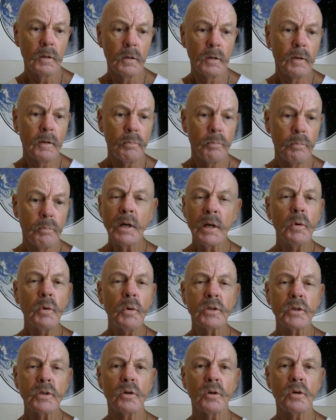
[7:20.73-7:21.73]
Minimal
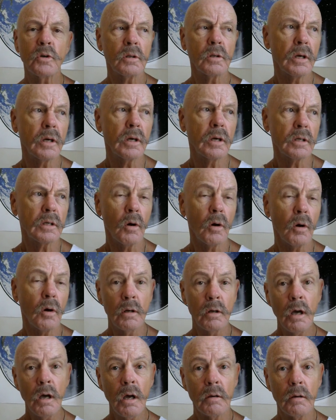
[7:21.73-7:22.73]
socializing, or
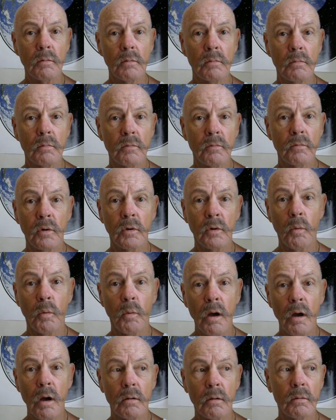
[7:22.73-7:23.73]
none, for a
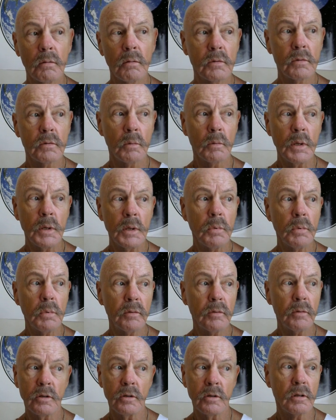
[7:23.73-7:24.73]
while. Some people
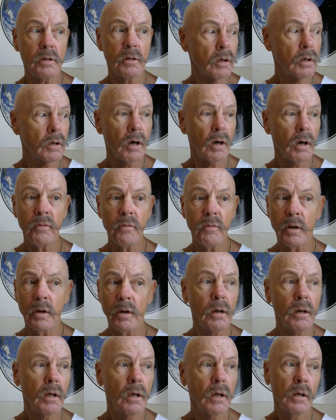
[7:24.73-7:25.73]
have to just cut off
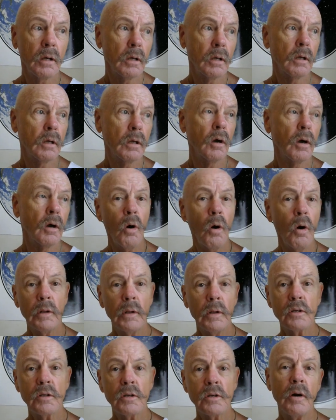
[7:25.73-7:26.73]
their, oh,
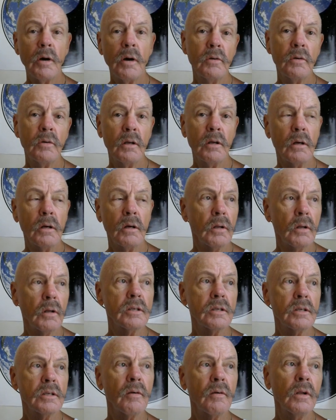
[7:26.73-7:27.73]
let's go have dinner. Oh,
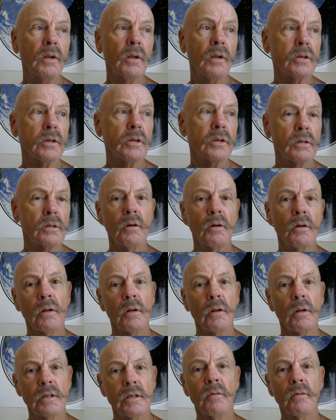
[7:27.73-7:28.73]
let's have lunch. No,
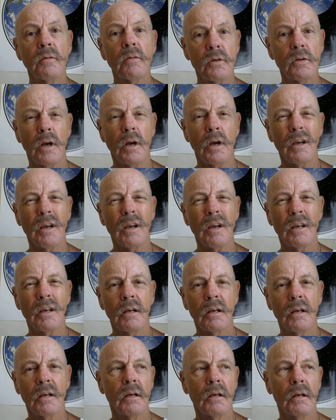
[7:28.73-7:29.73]
let's have a drink.
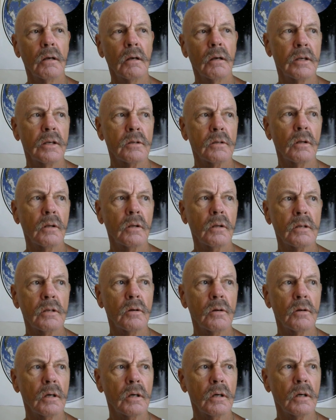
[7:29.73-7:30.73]
Let's go
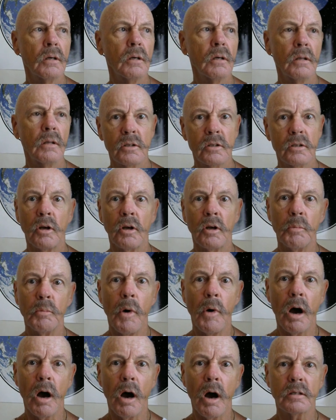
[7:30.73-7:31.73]
to
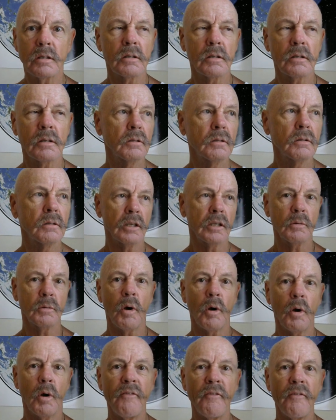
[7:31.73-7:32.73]
Starbucks and get some
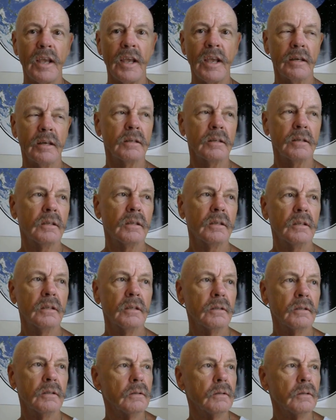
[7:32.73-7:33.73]
coffee.
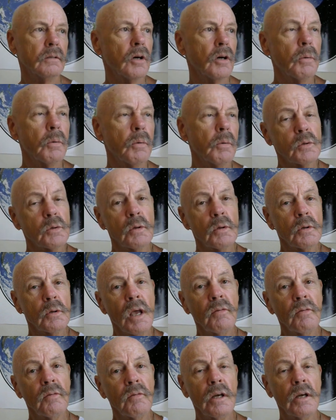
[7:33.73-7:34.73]
Well, we're supposed to
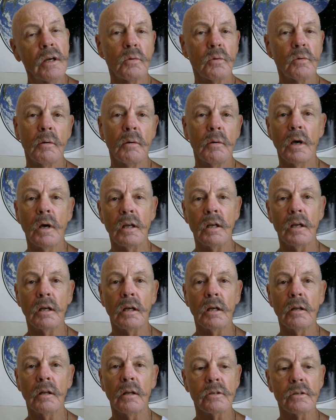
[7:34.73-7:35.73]
have lunch. Well, I'm not
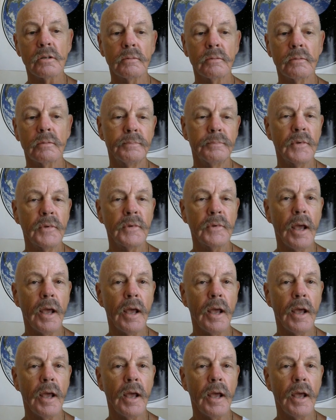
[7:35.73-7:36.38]
eating lunch today.